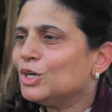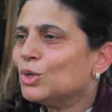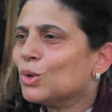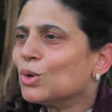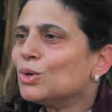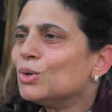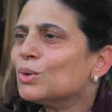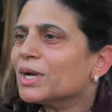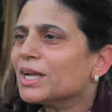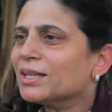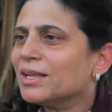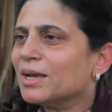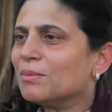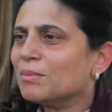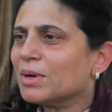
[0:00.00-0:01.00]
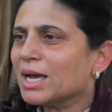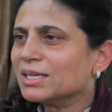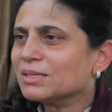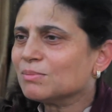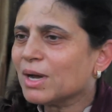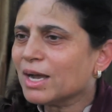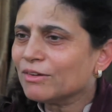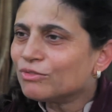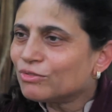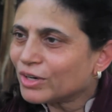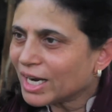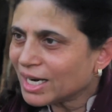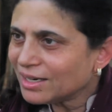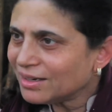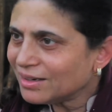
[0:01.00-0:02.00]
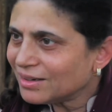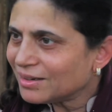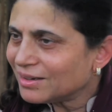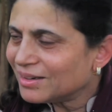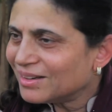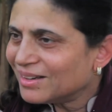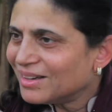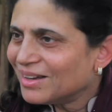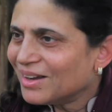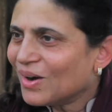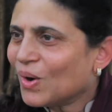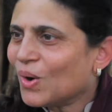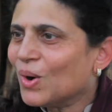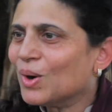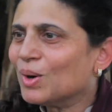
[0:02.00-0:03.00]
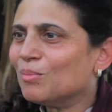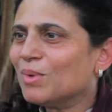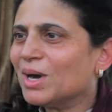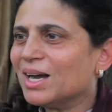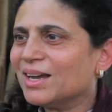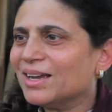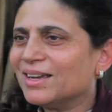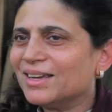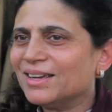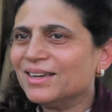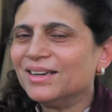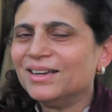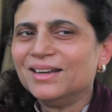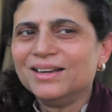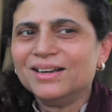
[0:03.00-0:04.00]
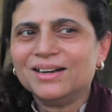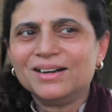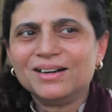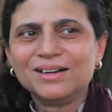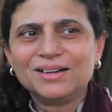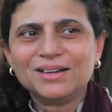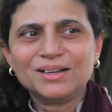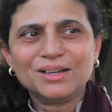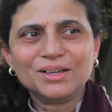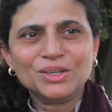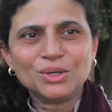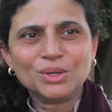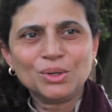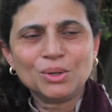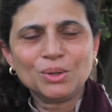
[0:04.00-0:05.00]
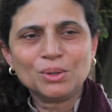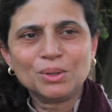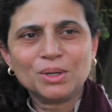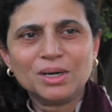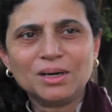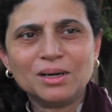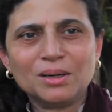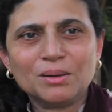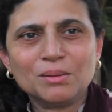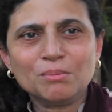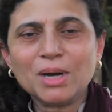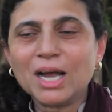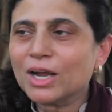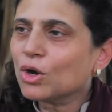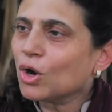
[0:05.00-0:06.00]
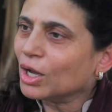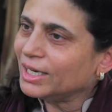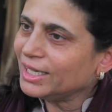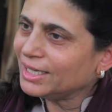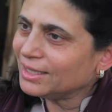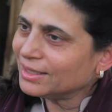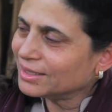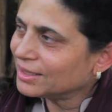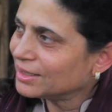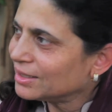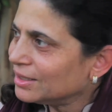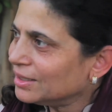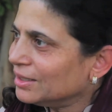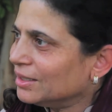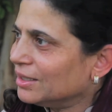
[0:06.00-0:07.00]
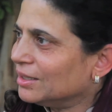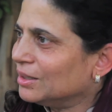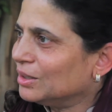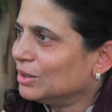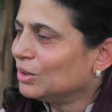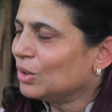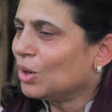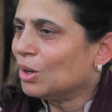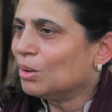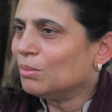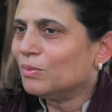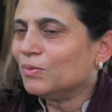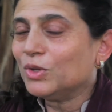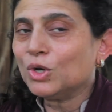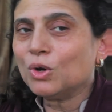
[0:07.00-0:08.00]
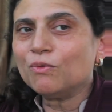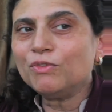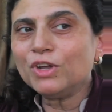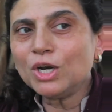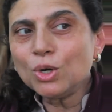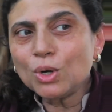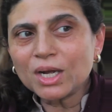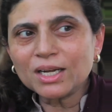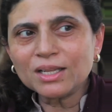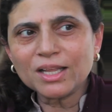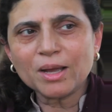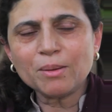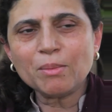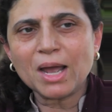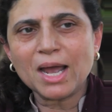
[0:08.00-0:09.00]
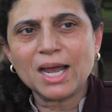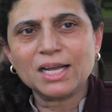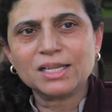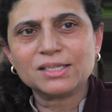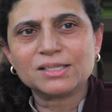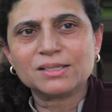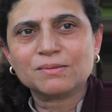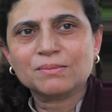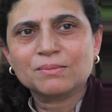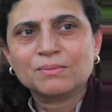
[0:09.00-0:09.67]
don't look at them as my friend or my my colleague, we look at them as